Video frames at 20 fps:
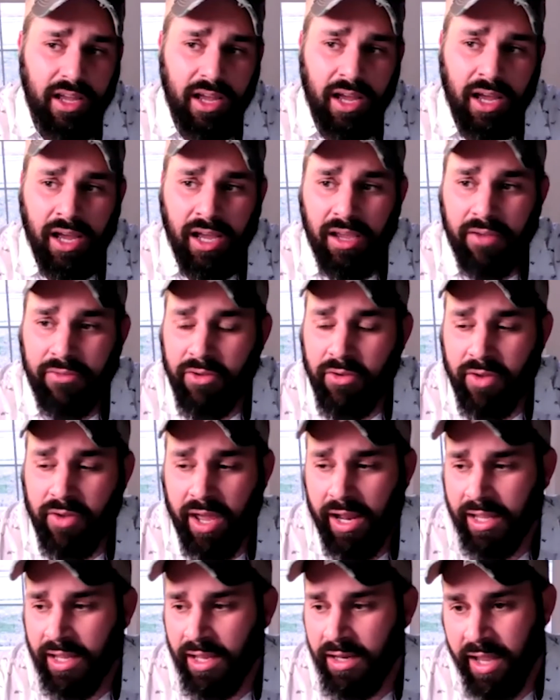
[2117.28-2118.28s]
If you've got
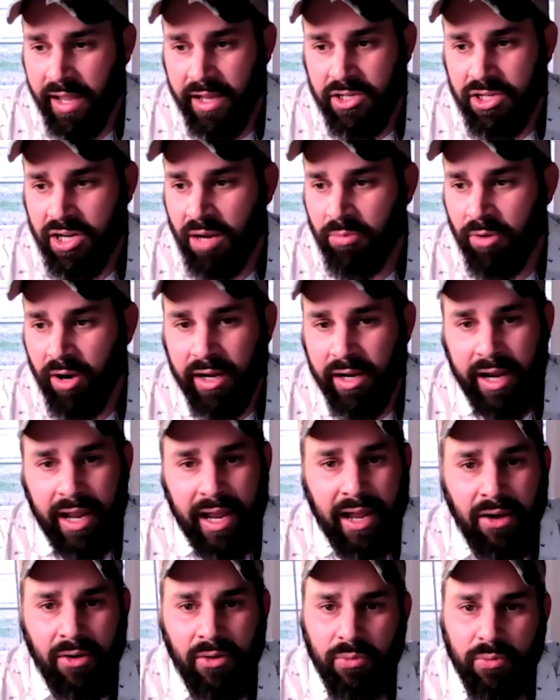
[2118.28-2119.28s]
like a day job right
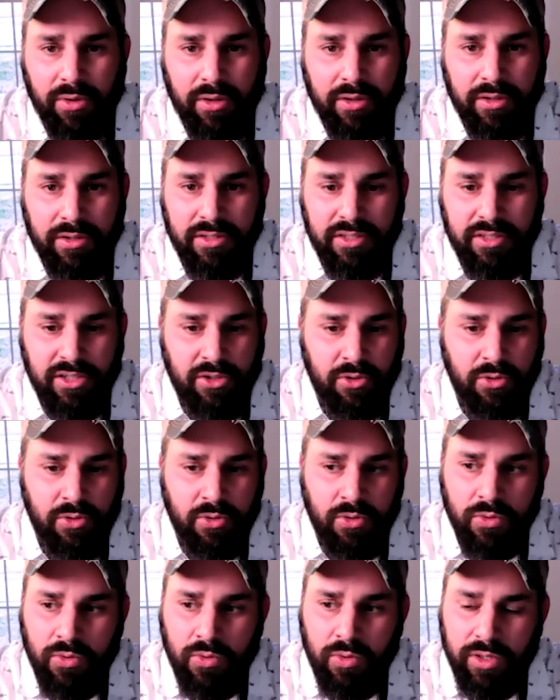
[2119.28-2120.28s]
now,
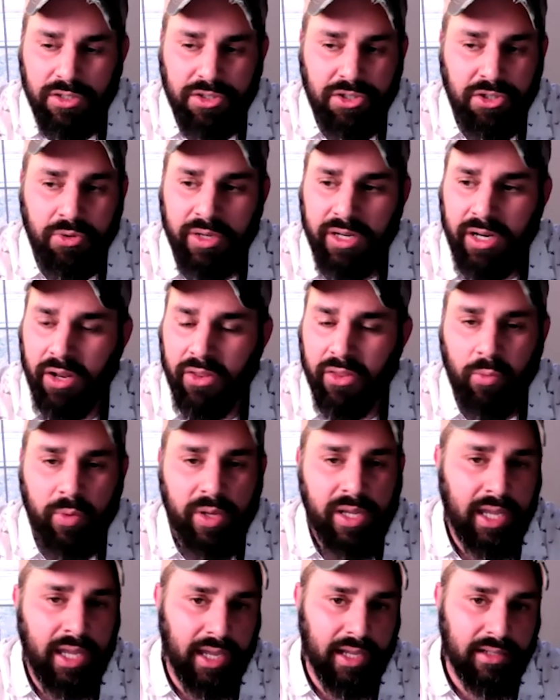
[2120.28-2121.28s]
do it on the
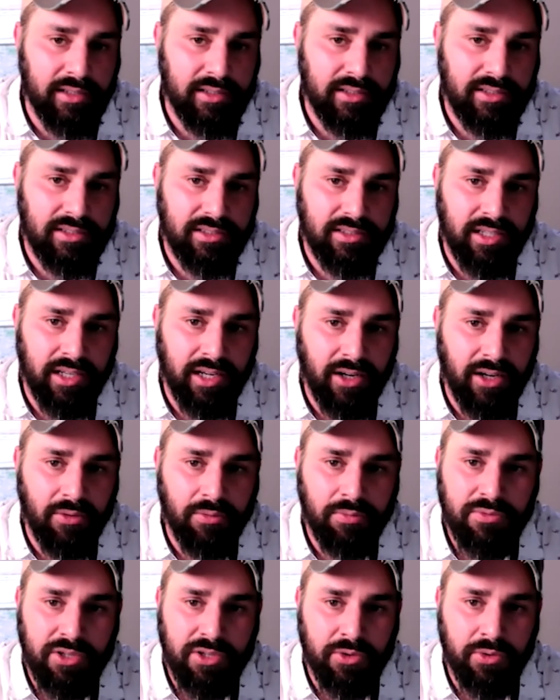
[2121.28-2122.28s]
weekends,
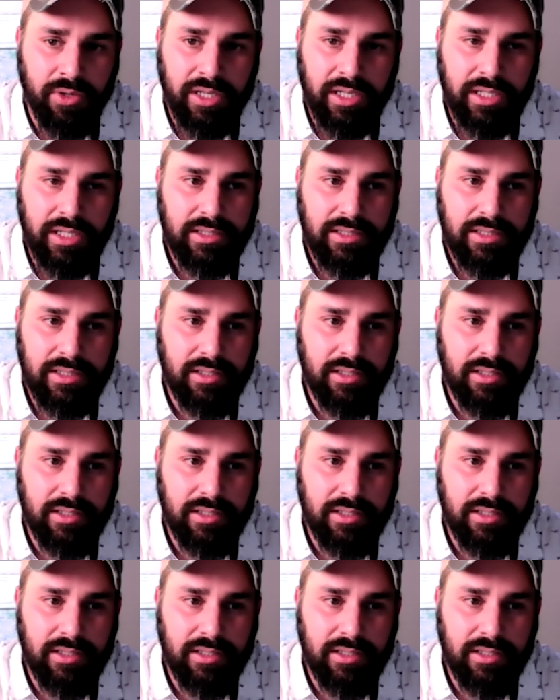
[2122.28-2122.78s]
do it.